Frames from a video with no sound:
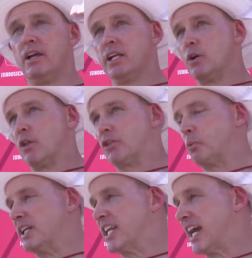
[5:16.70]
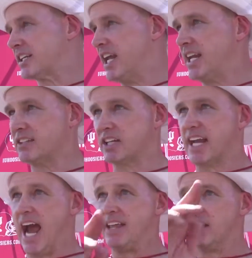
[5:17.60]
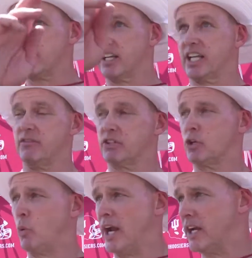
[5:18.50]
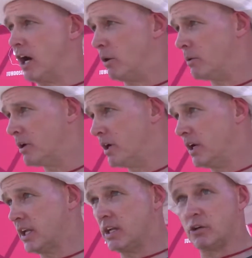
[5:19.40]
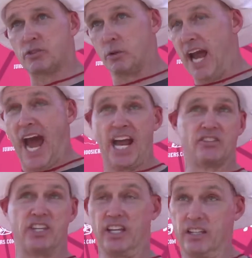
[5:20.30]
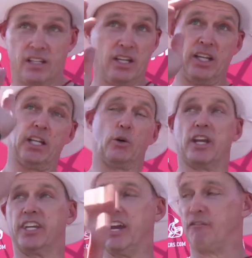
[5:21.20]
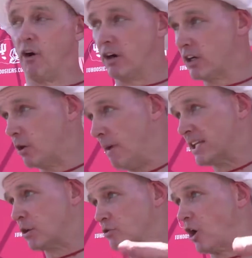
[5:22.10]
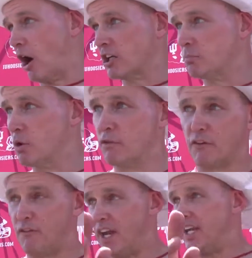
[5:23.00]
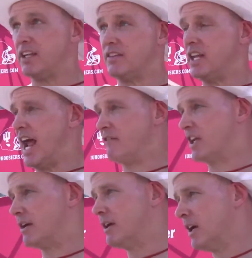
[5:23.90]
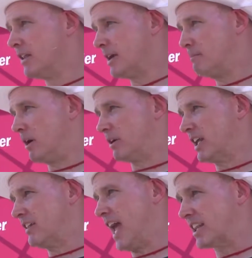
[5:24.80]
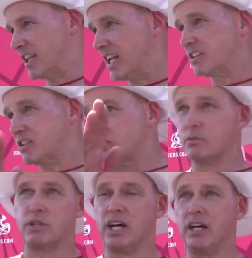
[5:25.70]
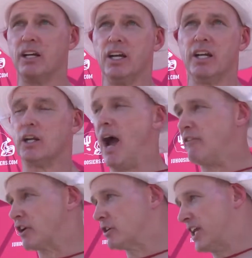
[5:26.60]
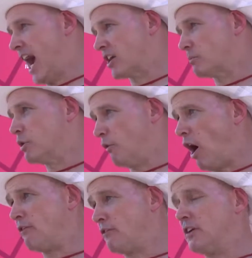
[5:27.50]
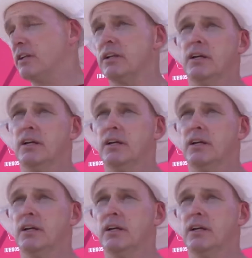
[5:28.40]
You know, the three technique is a guy that you're going to give a two-way go. You know, so guys that, you know, can get vertical, make those guards move their feet, and then have the ability and the athleticism to, you know, have a good counter move off of it.